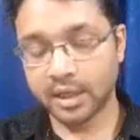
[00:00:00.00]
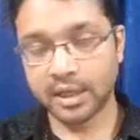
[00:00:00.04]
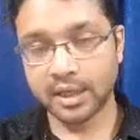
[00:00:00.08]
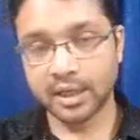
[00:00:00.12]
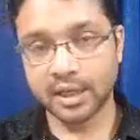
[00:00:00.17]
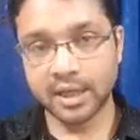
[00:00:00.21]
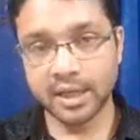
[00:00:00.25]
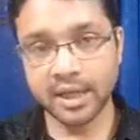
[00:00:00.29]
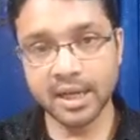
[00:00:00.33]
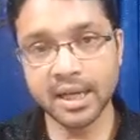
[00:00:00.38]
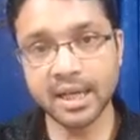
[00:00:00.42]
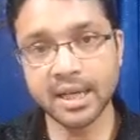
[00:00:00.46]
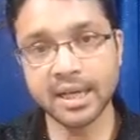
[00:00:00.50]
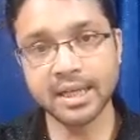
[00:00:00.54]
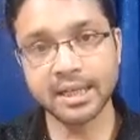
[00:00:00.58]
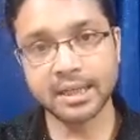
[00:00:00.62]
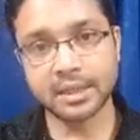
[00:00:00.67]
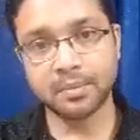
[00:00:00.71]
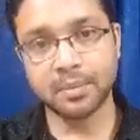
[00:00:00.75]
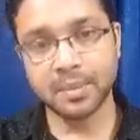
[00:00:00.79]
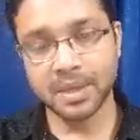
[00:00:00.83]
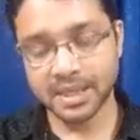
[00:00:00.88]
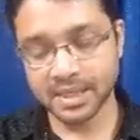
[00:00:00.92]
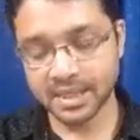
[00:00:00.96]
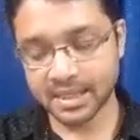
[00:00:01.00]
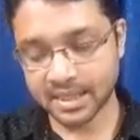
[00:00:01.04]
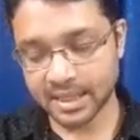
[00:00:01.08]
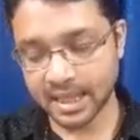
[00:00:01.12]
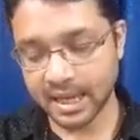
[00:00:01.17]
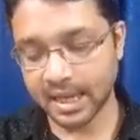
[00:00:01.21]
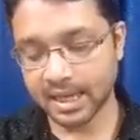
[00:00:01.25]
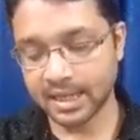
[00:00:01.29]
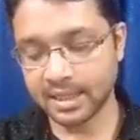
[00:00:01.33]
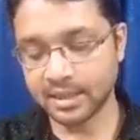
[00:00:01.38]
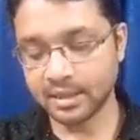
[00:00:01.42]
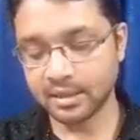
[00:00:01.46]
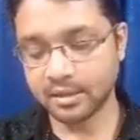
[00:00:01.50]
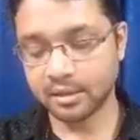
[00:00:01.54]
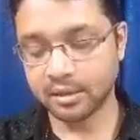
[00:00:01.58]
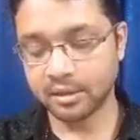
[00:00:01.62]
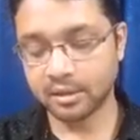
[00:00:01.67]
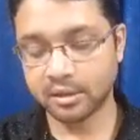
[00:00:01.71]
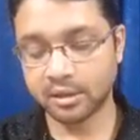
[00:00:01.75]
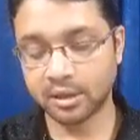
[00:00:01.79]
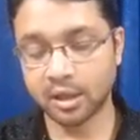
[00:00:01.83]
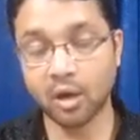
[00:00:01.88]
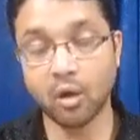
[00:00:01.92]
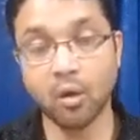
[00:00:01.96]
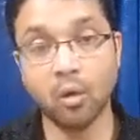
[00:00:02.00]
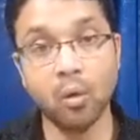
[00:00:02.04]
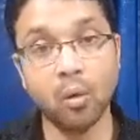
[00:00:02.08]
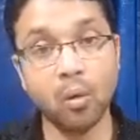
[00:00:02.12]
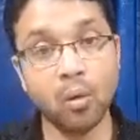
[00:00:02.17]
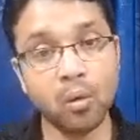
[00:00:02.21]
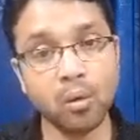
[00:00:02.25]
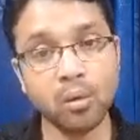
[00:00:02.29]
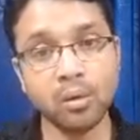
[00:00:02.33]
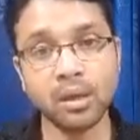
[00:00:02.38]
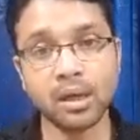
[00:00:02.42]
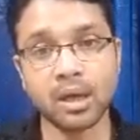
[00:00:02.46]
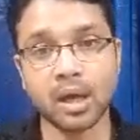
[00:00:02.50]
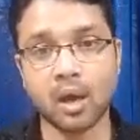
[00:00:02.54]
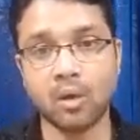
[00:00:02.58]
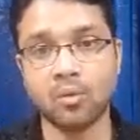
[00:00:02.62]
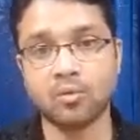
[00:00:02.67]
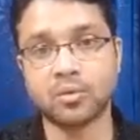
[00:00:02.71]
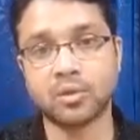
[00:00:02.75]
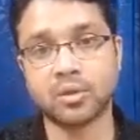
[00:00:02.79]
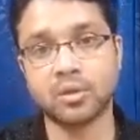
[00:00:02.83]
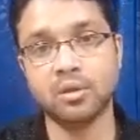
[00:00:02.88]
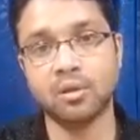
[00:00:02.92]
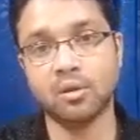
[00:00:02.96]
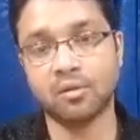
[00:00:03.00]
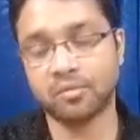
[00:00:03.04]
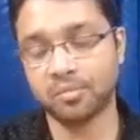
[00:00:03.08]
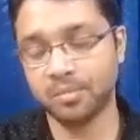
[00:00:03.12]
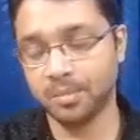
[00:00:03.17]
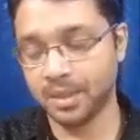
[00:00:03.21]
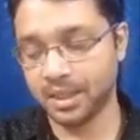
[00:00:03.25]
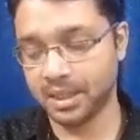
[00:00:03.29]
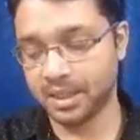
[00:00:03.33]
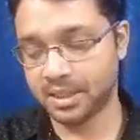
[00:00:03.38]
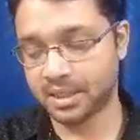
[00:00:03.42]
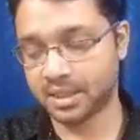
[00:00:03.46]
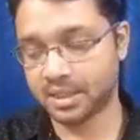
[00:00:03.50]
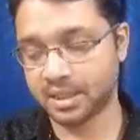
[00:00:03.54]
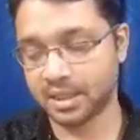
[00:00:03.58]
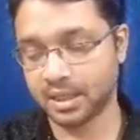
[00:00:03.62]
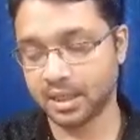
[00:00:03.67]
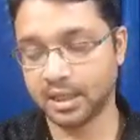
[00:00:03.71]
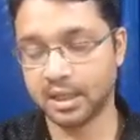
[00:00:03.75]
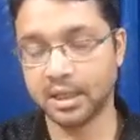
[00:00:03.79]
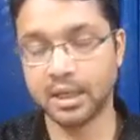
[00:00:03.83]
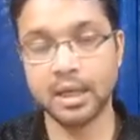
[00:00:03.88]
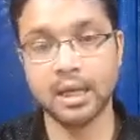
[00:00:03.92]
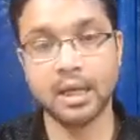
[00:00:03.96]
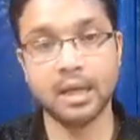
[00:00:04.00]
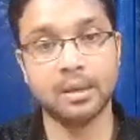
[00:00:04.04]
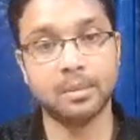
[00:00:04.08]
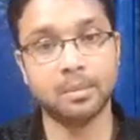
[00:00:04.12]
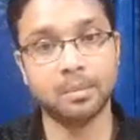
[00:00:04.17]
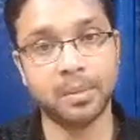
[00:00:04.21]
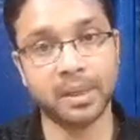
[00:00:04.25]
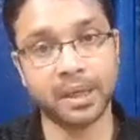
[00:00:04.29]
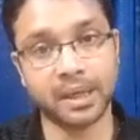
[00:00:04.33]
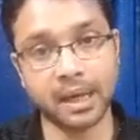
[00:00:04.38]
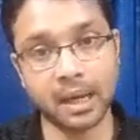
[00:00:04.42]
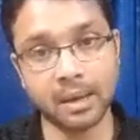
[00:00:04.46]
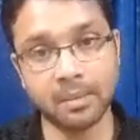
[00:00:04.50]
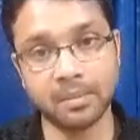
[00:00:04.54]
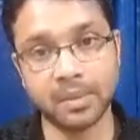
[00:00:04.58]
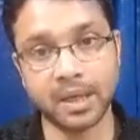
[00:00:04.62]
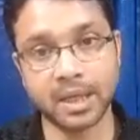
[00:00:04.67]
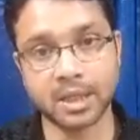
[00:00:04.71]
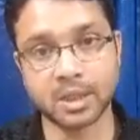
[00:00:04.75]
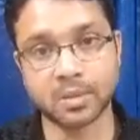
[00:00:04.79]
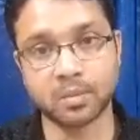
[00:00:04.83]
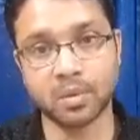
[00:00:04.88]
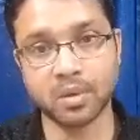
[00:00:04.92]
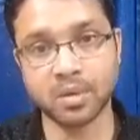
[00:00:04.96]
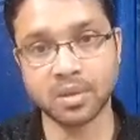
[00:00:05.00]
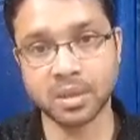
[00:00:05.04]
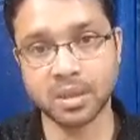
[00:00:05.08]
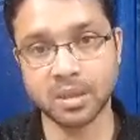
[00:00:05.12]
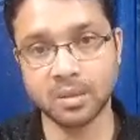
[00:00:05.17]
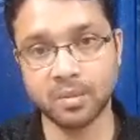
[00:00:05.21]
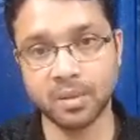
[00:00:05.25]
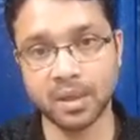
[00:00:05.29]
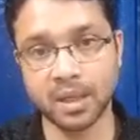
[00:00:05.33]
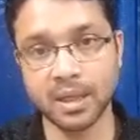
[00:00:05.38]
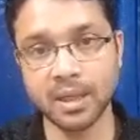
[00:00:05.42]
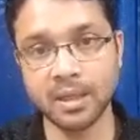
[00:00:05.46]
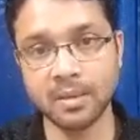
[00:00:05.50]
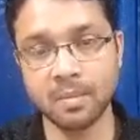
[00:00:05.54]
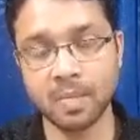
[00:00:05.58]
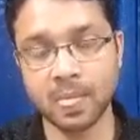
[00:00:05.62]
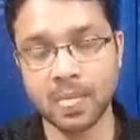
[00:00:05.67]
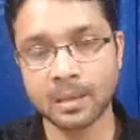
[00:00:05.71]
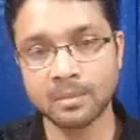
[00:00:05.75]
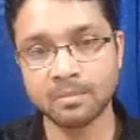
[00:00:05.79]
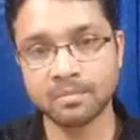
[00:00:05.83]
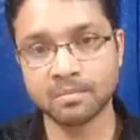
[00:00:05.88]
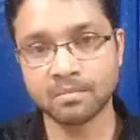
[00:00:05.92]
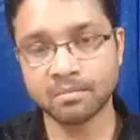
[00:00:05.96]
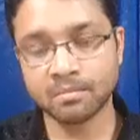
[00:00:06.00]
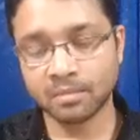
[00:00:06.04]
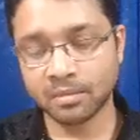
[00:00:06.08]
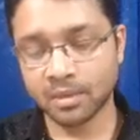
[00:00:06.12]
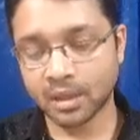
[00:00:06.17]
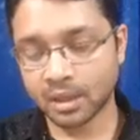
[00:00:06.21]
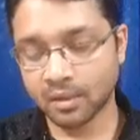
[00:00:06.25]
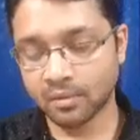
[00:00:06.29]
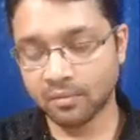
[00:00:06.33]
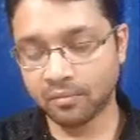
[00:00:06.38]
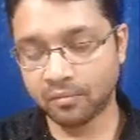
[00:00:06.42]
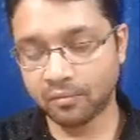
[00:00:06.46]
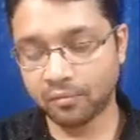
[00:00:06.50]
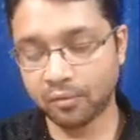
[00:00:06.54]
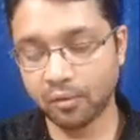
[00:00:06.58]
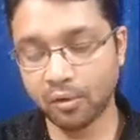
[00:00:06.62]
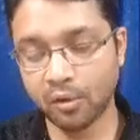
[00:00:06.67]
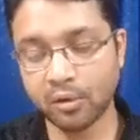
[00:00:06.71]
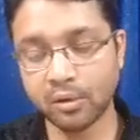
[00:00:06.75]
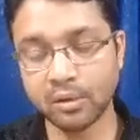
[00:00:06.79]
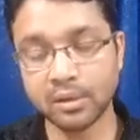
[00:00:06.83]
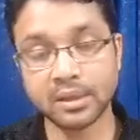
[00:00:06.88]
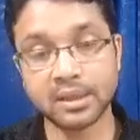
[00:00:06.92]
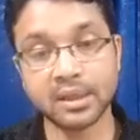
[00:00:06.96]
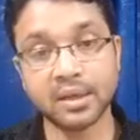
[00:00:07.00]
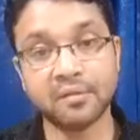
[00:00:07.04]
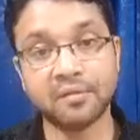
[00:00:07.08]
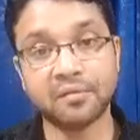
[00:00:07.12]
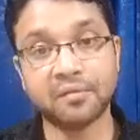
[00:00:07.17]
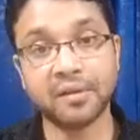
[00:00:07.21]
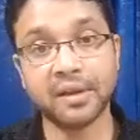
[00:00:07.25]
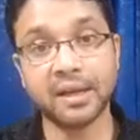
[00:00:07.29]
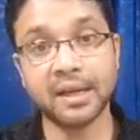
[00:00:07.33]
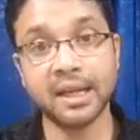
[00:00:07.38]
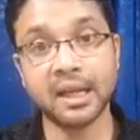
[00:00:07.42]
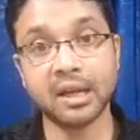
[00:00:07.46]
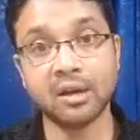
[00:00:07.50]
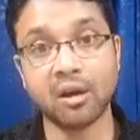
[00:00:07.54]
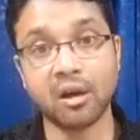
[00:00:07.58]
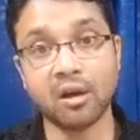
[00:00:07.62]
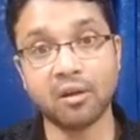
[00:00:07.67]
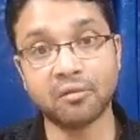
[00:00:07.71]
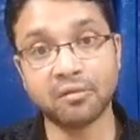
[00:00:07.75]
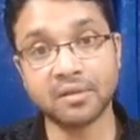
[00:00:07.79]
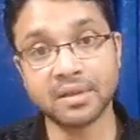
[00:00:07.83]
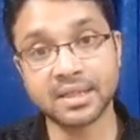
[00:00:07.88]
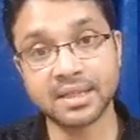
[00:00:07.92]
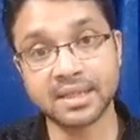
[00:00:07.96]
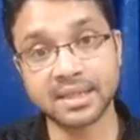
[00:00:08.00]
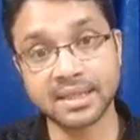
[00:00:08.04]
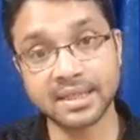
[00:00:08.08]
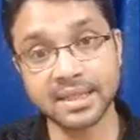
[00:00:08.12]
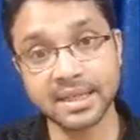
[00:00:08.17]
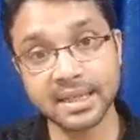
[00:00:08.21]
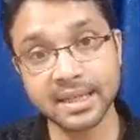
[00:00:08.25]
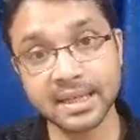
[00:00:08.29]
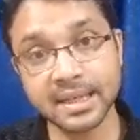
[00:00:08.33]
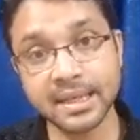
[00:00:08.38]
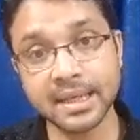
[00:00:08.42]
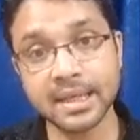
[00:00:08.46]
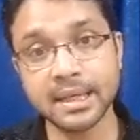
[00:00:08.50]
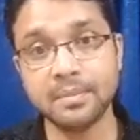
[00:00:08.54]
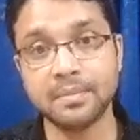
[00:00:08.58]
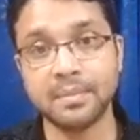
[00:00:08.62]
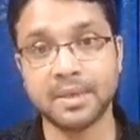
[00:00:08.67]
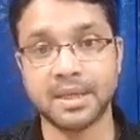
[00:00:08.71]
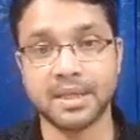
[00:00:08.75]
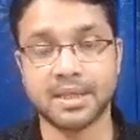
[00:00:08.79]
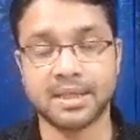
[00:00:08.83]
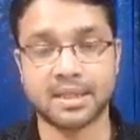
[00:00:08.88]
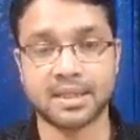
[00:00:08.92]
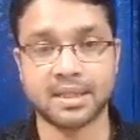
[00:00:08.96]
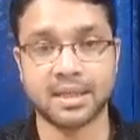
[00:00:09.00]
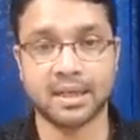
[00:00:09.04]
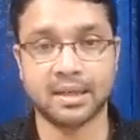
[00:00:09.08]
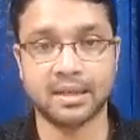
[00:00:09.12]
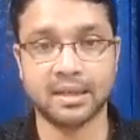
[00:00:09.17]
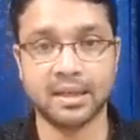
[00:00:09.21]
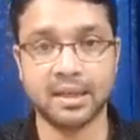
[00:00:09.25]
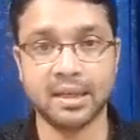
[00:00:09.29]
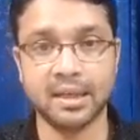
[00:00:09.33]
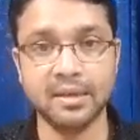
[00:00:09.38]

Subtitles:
Here it means that the whole council of minister become responsible for the failure of a single minister.